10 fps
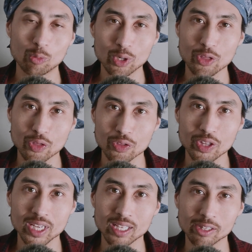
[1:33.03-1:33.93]
with
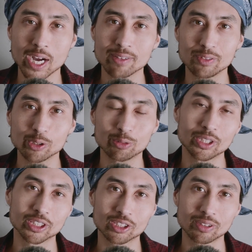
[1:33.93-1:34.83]
the live view
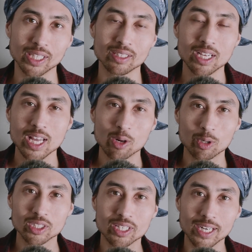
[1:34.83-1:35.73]
rear screen,
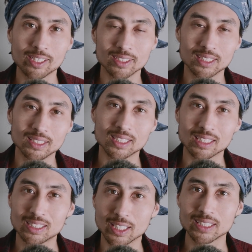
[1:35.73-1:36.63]
whereas the Nikon
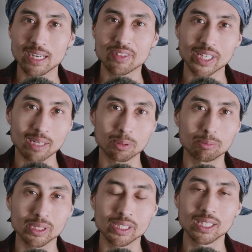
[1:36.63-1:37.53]
Z6 does have that
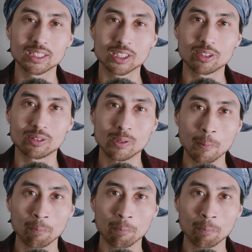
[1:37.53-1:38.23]
capability. So